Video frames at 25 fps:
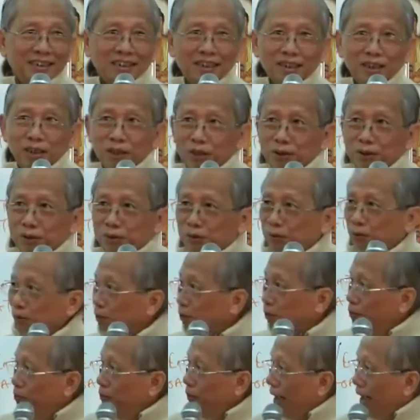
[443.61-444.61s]
The
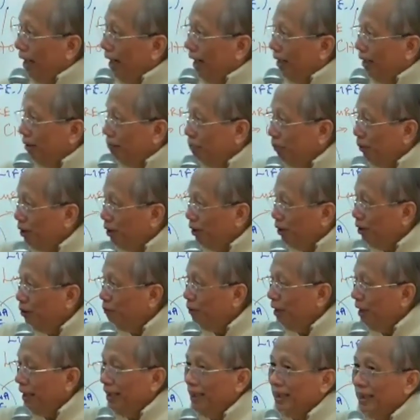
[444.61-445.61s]
true mind, pure
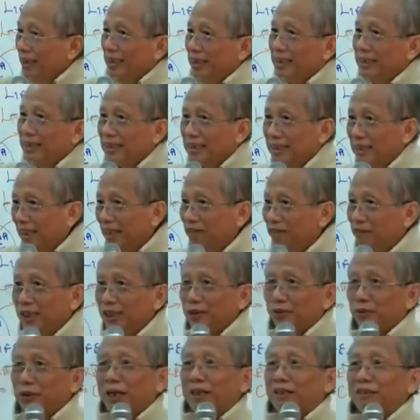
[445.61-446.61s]
awareness nature, never
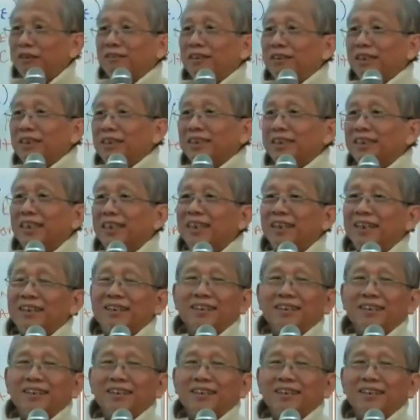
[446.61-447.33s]
dwell, understand?